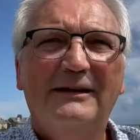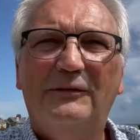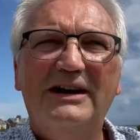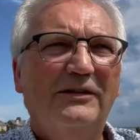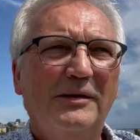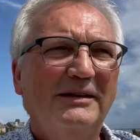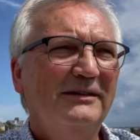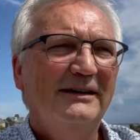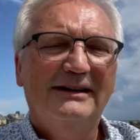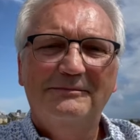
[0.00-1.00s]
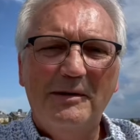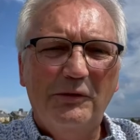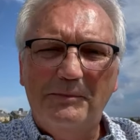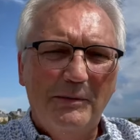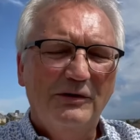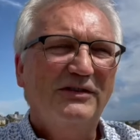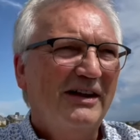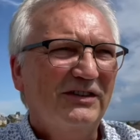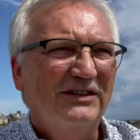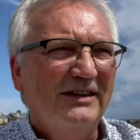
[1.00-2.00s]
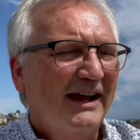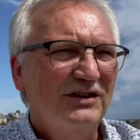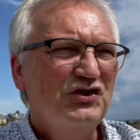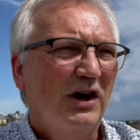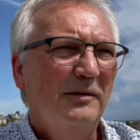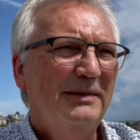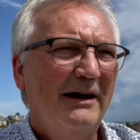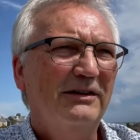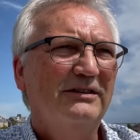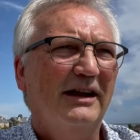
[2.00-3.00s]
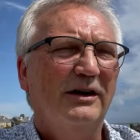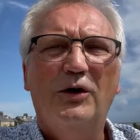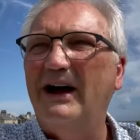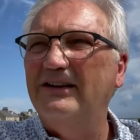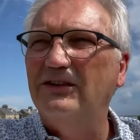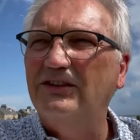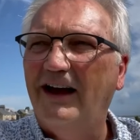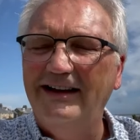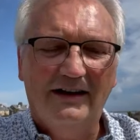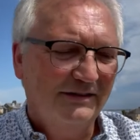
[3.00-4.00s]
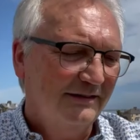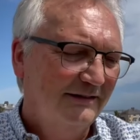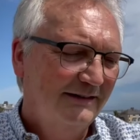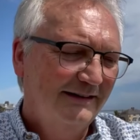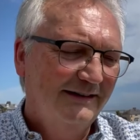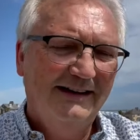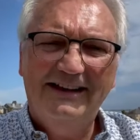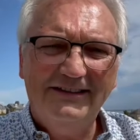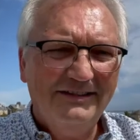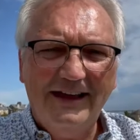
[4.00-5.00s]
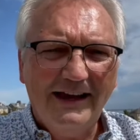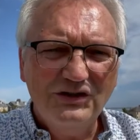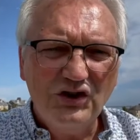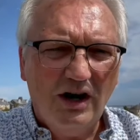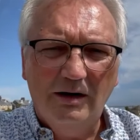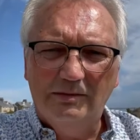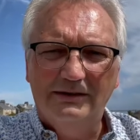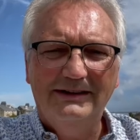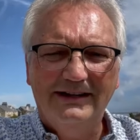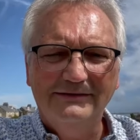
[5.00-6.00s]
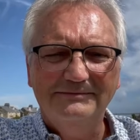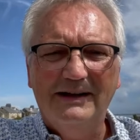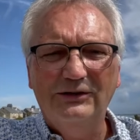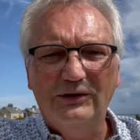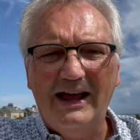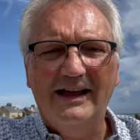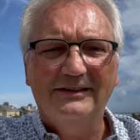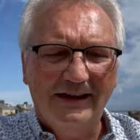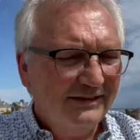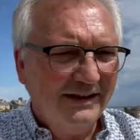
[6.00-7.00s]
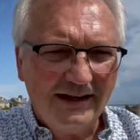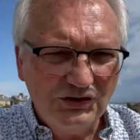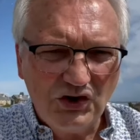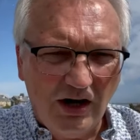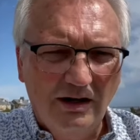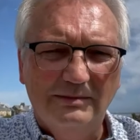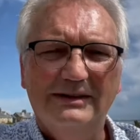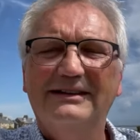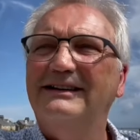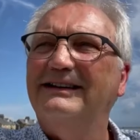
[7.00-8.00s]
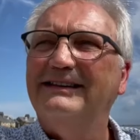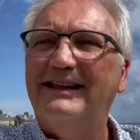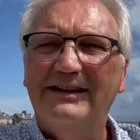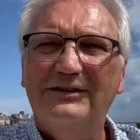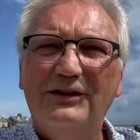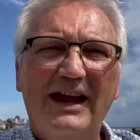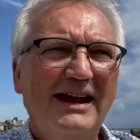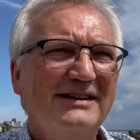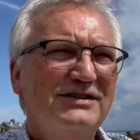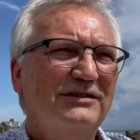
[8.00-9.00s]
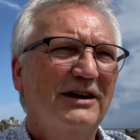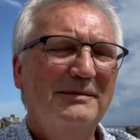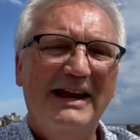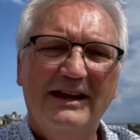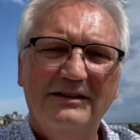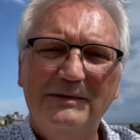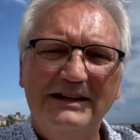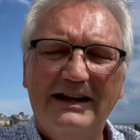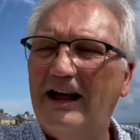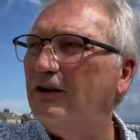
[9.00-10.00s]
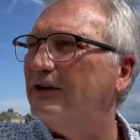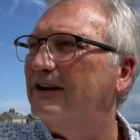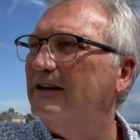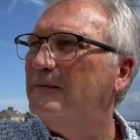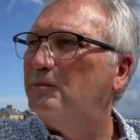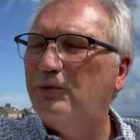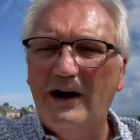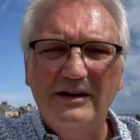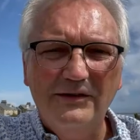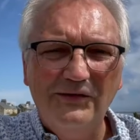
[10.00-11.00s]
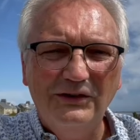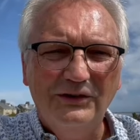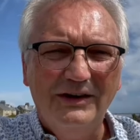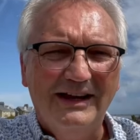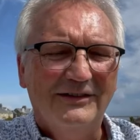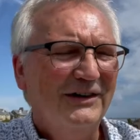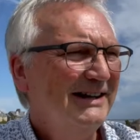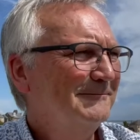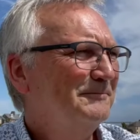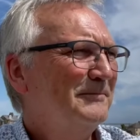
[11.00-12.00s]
whatever it was. Remember when people used to have a second job? Now it's like, oh, I have a side hustle. It's a second job. You know, my daughter has a second job. That's okay. She's trying to make ends meet in Calgary. Proud of her for doing it, right?